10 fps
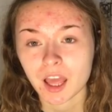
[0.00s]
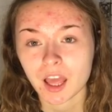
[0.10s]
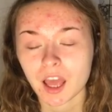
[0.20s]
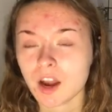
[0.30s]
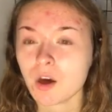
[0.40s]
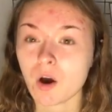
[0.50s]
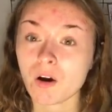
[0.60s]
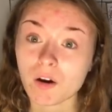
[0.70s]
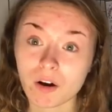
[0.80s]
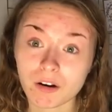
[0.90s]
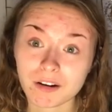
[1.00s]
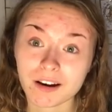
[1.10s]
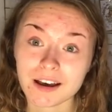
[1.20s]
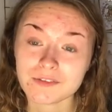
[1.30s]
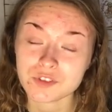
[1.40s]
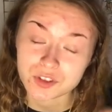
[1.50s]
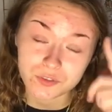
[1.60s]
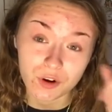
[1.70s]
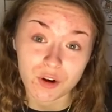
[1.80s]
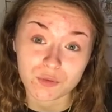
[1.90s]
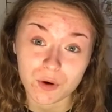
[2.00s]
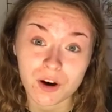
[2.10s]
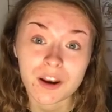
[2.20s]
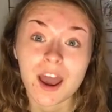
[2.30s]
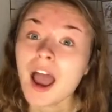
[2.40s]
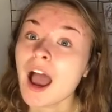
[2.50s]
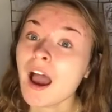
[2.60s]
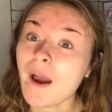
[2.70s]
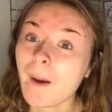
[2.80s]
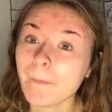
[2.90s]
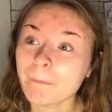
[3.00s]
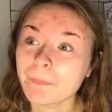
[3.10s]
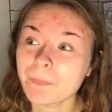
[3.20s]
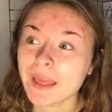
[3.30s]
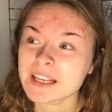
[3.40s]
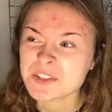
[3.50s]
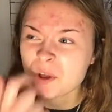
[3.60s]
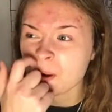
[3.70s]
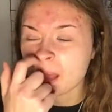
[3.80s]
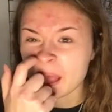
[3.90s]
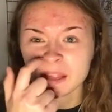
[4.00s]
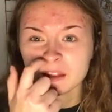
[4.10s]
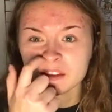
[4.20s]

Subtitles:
And I've just thought of one. It's not like